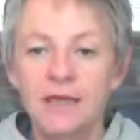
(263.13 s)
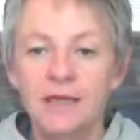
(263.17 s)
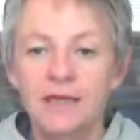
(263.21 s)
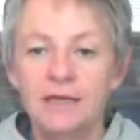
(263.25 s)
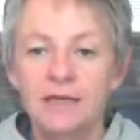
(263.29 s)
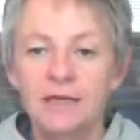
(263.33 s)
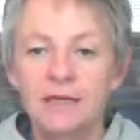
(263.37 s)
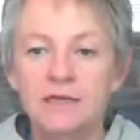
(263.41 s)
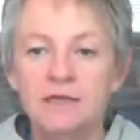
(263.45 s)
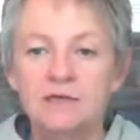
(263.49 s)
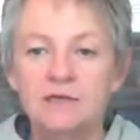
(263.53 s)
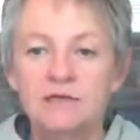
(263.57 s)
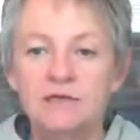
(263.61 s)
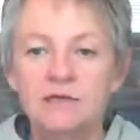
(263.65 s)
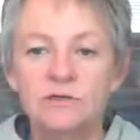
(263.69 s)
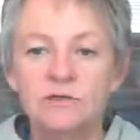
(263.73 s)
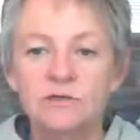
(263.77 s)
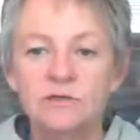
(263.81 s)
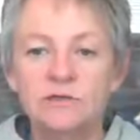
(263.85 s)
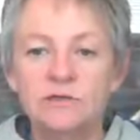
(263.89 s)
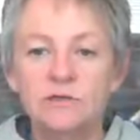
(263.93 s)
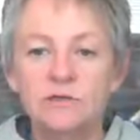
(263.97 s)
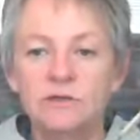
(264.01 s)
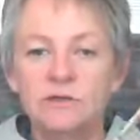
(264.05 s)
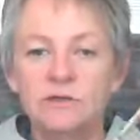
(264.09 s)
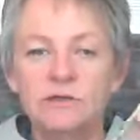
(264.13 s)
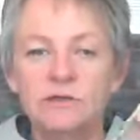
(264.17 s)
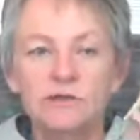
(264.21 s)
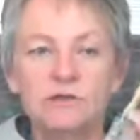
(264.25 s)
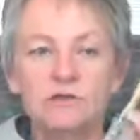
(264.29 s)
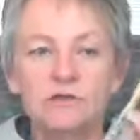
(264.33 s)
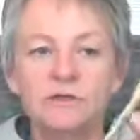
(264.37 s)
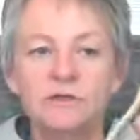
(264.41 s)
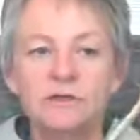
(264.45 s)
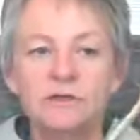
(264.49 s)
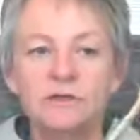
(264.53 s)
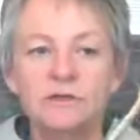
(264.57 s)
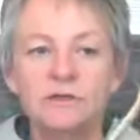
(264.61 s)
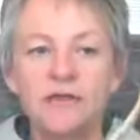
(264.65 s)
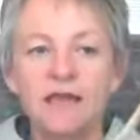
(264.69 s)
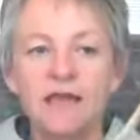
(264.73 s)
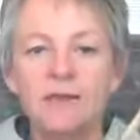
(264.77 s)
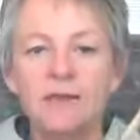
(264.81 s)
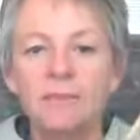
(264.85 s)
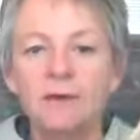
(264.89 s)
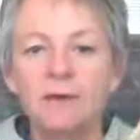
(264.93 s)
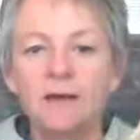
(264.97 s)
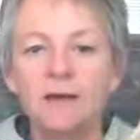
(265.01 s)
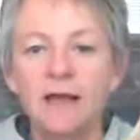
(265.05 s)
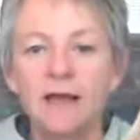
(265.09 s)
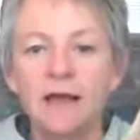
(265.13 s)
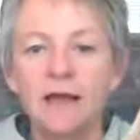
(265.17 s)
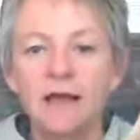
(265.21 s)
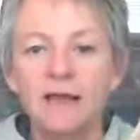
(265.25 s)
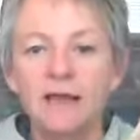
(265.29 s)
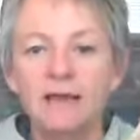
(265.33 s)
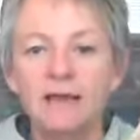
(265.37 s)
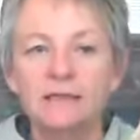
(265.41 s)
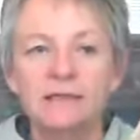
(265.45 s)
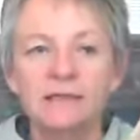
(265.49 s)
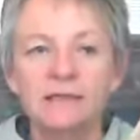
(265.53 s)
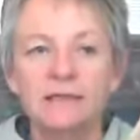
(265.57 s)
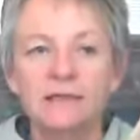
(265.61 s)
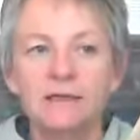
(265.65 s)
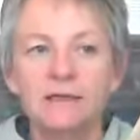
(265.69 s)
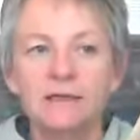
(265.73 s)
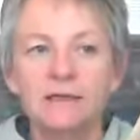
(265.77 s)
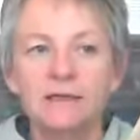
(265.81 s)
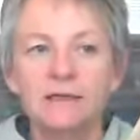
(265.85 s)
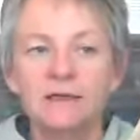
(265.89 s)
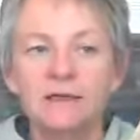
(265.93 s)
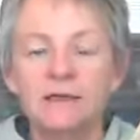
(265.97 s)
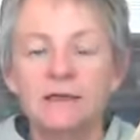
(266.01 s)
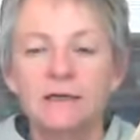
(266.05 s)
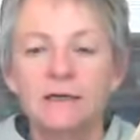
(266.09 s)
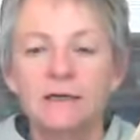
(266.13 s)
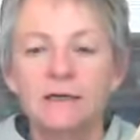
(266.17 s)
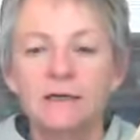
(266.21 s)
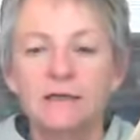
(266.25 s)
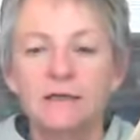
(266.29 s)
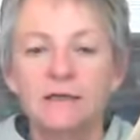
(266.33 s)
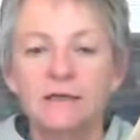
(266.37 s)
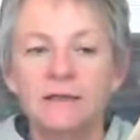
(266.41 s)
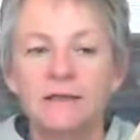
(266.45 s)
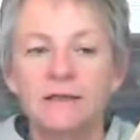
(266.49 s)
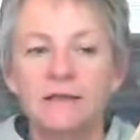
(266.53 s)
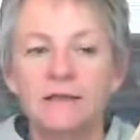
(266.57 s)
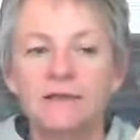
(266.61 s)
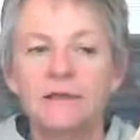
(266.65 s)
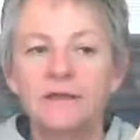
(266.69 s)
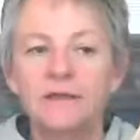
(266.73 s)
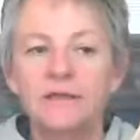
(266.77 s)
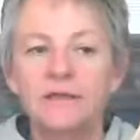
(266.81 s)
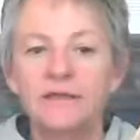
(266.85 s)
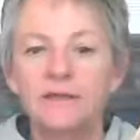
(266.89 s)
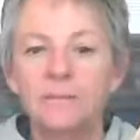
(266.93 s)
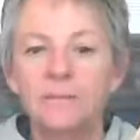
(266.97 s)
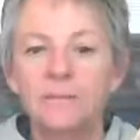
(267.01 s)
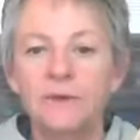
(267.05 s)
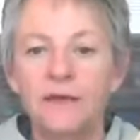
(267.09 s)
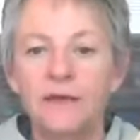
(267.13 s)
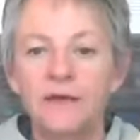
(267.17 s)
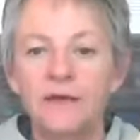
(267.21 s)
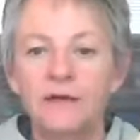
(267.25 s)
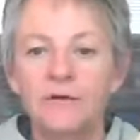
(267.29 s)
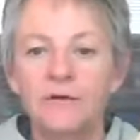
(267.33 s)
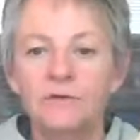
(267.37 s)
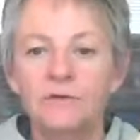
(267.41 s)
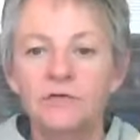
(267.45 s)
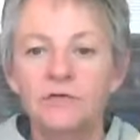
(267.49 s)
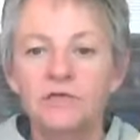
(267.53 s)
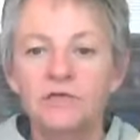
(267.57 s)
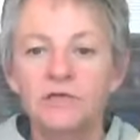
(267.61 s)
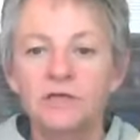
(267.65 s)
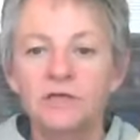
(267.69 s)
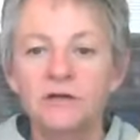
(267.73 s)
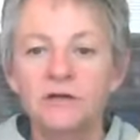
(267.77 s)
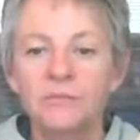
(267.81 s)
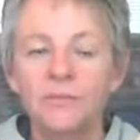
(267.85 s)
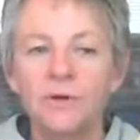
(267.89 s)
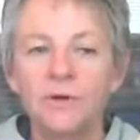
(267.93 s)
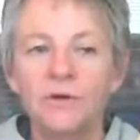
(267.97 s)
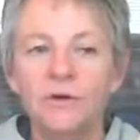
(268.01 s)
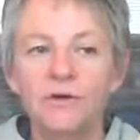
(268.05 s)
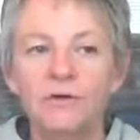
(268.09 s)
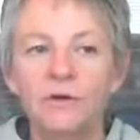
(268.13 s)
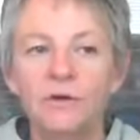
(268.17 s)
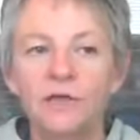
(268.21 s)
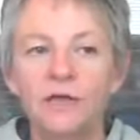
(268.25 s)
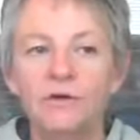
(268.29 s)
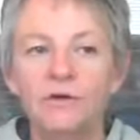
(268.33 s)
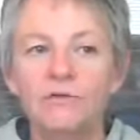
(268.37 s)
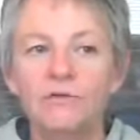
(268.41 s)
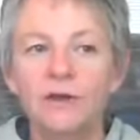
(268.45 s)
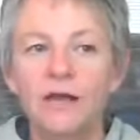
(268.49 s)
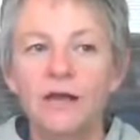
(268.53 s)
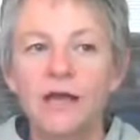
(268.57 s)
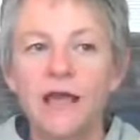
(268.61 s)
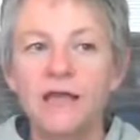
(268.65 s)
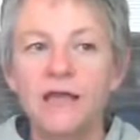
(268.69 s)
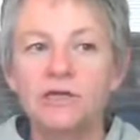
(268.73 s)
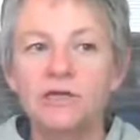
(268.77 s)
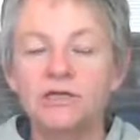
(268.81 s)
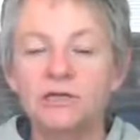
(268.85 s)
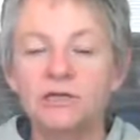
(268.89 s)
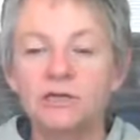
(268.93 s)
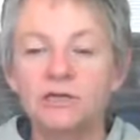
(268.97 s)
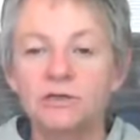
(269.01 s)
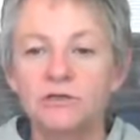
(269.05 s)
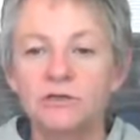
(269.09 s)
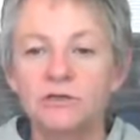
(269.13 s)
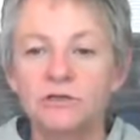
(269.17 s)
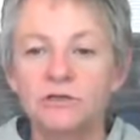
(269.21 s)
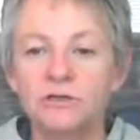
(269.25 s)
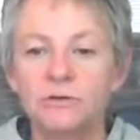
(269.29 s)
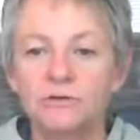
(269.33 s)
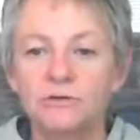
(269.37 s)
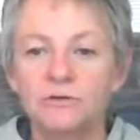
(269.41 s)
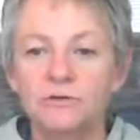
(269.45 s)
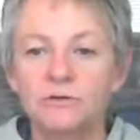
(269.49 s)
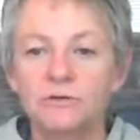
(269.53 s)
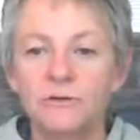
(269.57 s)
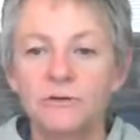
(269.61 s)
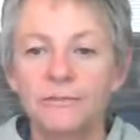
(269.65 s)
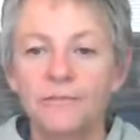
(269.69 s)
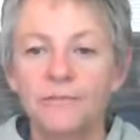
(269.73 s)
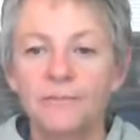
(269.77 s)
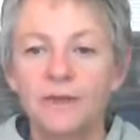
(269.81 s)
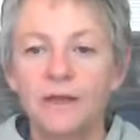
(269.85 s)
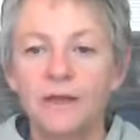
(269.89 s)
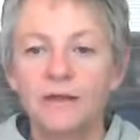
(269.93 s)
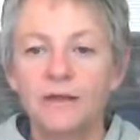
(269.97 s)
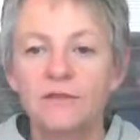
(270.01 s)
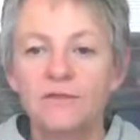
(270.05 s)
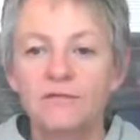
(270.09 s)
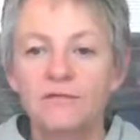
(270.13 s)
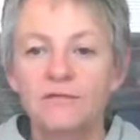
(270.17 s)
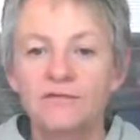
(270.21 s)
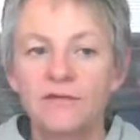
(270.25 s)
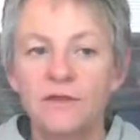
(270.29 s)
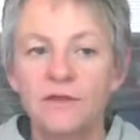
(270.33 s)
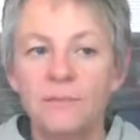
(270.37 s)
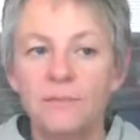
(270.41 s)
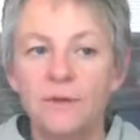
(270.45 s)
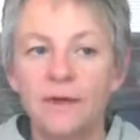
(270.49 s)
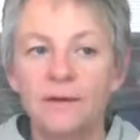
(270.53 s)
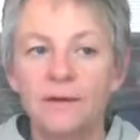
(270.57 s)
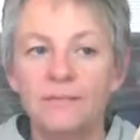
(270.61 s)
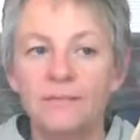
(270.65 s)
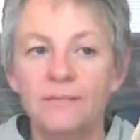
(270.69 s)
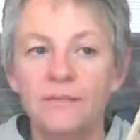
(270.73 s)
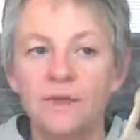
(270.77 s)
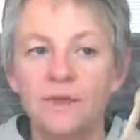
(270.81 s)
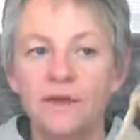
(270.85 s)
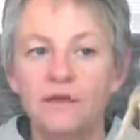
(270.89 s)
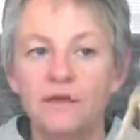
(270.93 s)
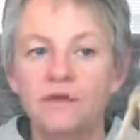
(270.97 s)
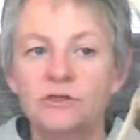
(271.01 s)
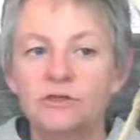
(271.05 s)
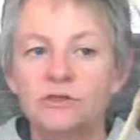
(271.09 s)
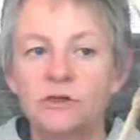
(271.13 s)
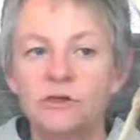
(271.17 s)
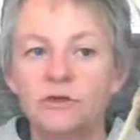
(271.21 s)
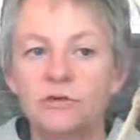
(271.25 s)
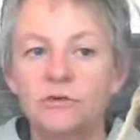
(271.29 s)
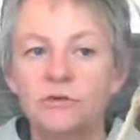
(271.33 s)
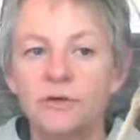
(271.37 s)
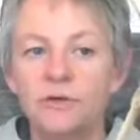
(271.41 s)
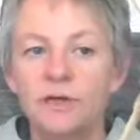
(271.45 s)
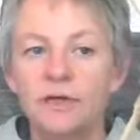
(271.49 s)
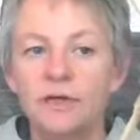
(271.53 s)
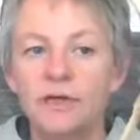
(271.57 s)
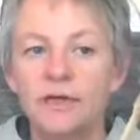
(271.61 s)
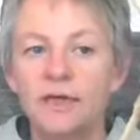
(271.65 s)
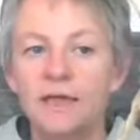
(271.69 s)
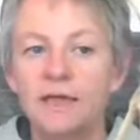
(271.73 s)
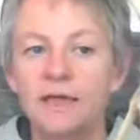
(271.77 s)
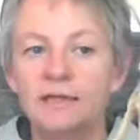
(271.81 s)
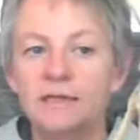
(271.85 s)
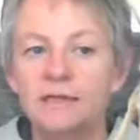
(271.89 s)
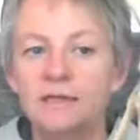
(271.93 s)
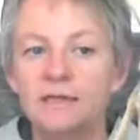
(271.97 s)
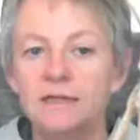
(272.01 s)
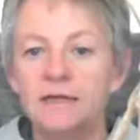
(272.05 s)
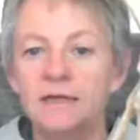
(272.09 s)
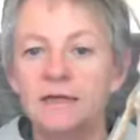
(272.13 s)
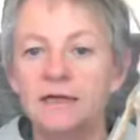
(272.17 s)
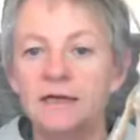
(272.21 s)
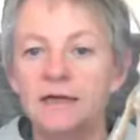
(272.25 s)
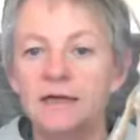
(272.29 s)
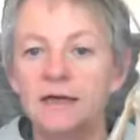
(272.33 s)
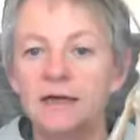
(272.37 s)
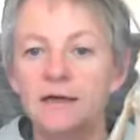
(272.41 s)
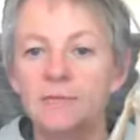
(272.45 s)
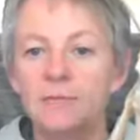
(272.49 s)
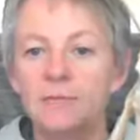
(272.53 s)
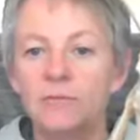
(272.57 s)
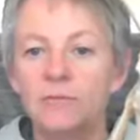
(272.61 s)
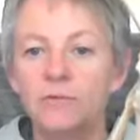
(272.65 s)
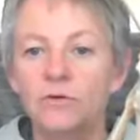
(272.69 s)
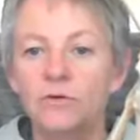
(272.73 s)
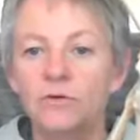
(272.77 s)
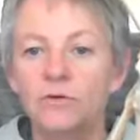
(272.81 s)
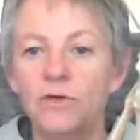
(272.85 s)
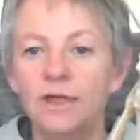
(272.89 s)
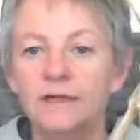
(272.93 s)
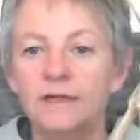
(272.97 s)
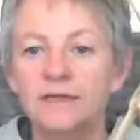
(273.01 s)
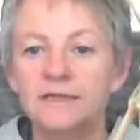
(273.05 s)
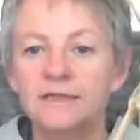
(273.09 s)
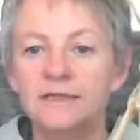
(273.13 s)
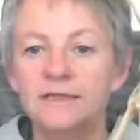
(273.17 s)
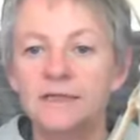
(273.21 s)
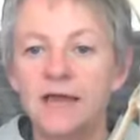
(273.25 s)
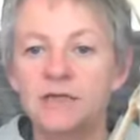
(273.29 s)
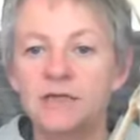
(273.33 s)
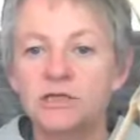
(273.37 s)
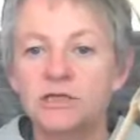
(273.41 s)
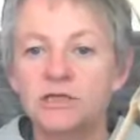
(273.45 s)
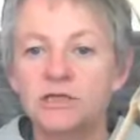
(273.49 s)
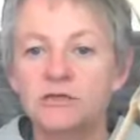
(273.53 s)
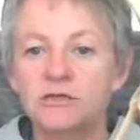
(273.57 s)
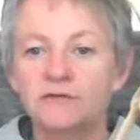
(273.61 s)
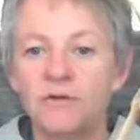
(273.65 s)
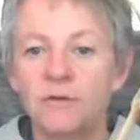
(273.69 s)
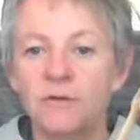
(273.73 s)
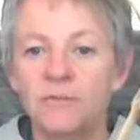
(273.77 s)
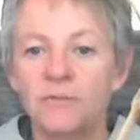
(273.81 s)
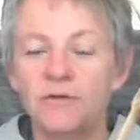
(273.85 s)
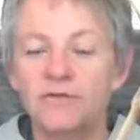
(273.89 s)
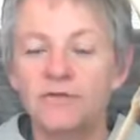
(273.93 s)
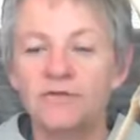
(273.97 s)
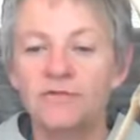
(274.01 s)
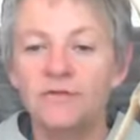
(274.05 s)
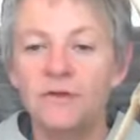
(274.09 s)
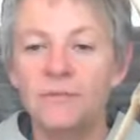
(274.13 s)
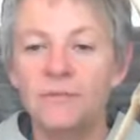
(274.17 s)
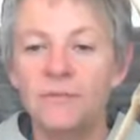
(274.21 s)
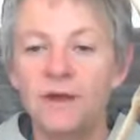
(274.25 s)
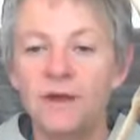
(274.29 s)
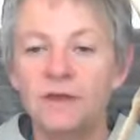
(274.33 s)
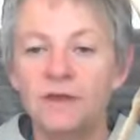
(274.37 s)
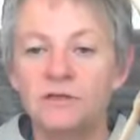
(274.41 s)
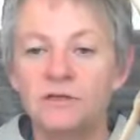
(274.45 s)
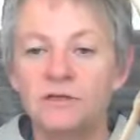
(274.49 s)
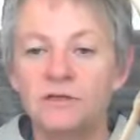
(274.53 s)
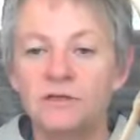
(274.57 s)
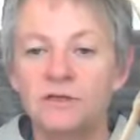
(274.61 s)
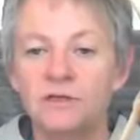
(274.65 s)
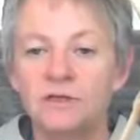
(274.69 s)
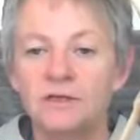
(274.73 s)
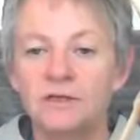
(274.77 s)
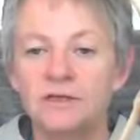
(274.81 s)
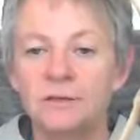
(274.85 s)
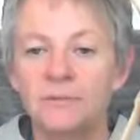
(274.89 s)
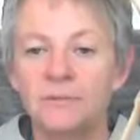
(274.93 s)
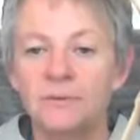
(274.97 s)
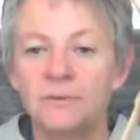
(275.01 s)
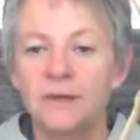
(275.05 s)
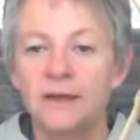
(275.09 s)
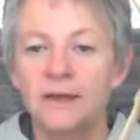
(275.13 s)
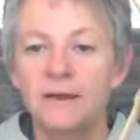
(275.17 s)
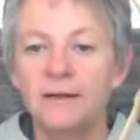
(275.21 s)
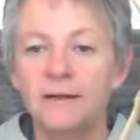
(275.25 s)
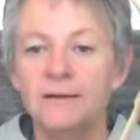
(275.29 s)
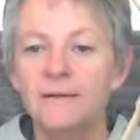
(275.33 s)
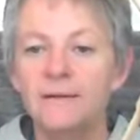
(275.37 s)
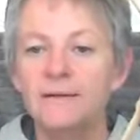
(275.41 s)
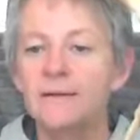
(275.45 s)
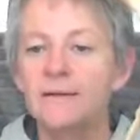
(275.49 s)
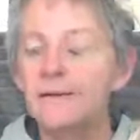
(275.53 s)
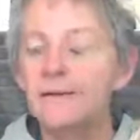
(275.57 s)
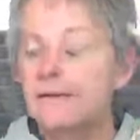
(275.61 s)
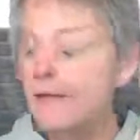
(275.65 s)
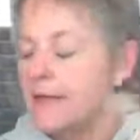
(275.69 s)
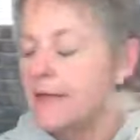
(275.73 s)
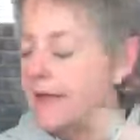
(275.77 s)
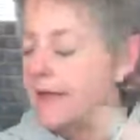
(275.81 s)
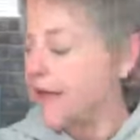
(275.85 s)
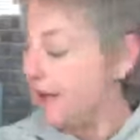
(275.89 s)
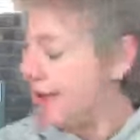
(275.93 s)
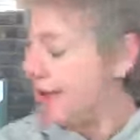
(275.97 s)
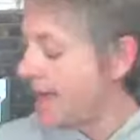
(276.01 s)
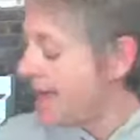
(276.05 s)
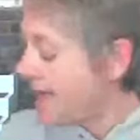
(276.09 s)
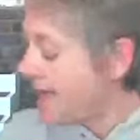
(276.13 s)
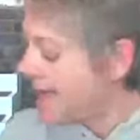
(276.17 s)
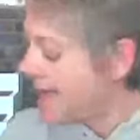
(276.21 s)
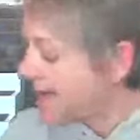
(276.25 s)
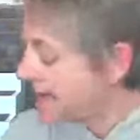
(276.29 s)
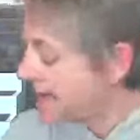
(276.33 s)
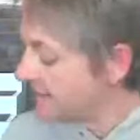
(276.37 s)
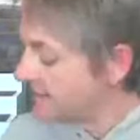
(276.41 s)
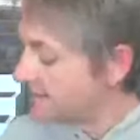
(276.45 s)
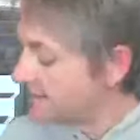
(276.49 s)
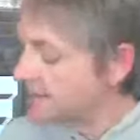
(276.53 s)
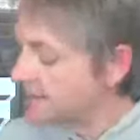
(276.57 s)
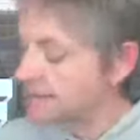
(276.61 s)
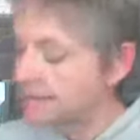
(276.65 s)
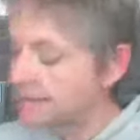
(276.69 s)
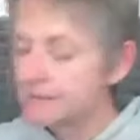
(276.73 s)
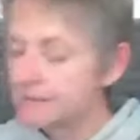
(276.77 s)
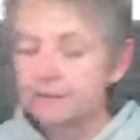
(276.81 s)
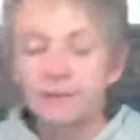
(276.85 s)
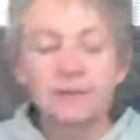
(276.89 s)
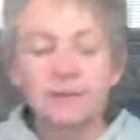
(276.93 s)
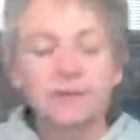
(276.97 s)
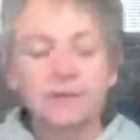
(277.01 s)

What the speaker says: is to stabilize the tibia or the shin bone in relation to the femur. So it attaches from the femur to the tibia, and